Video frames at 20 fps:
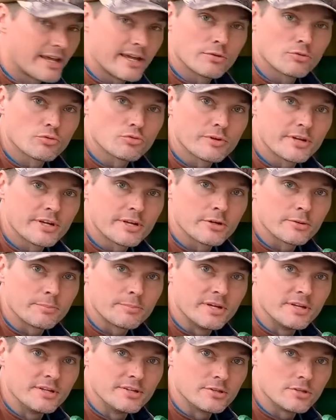a rear
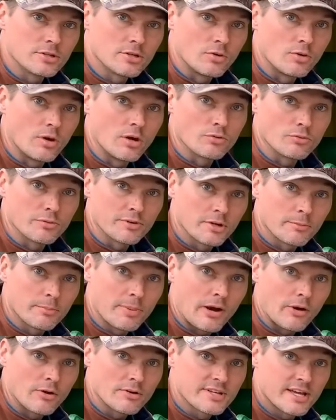PTO, a rear
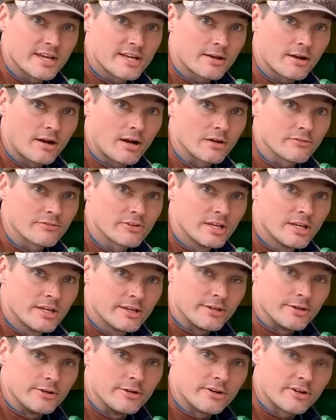power takeoff.
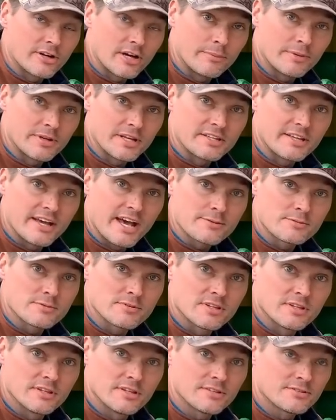You hook up an
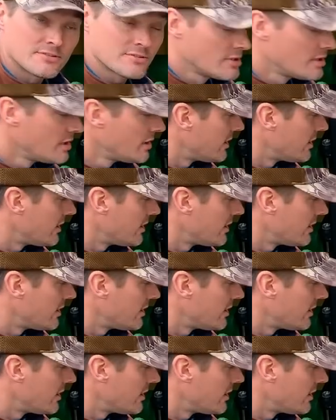attachment to this,